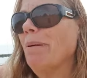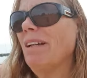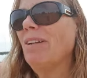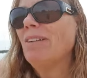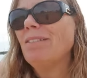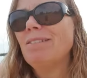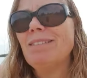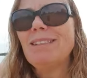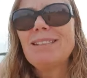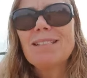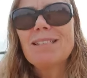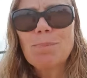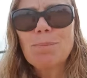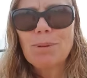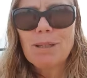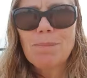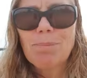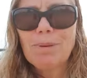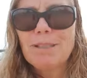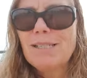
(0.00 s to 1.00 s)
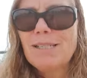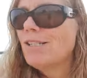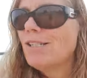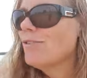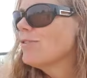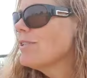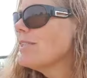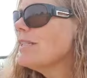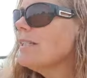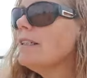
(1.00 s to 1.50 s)
it is a blood blister,
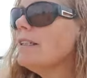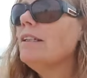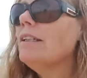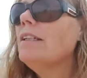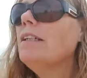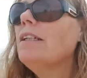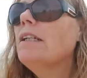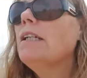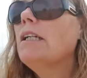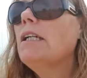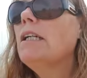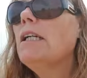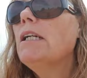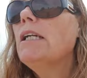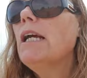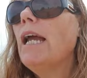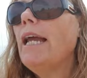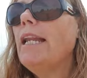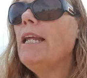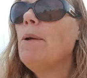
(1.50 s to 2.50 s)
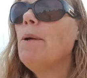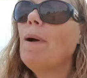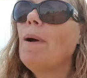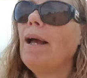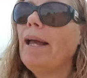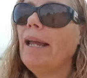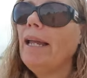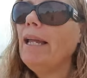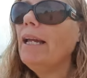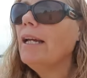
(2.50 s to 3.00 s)
isn't it?
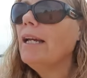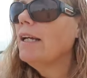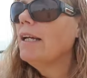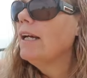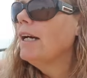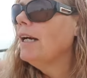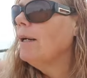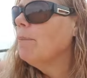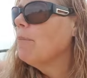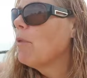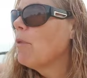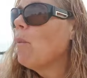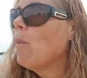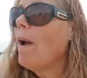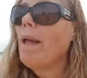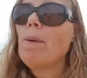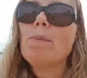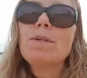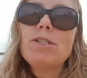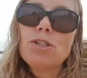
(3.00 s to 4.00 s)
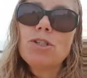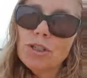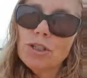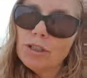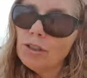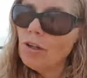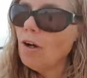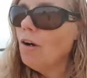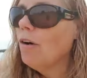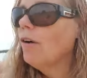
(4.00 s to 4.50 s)
Anyway, um, the wait was too
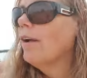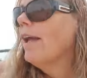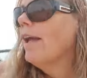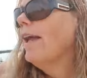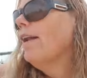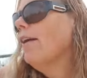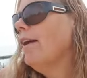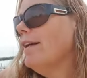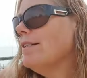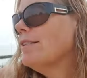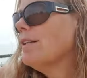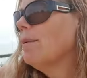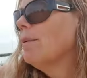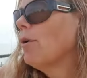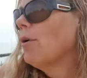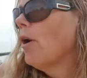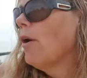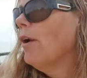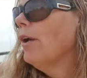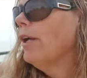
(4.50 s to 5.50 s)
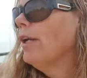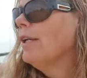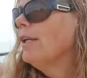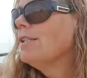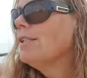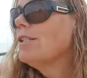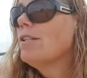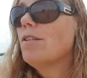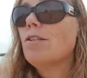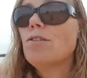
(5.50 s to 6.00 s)
long and I ended up going
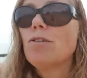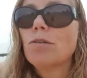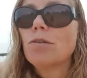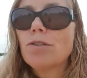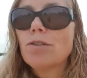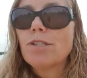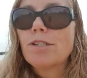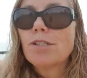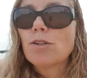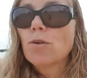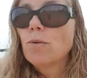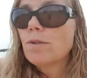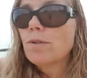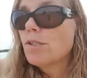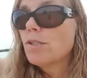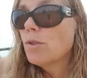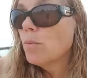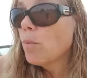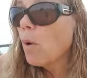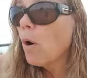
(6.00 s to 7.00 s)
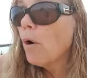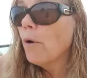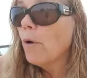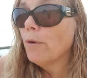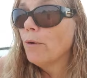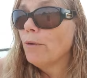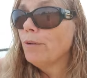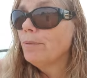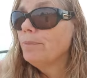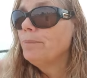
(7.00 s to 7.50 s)
to the doctors across the
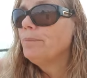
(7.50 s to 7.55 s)
road.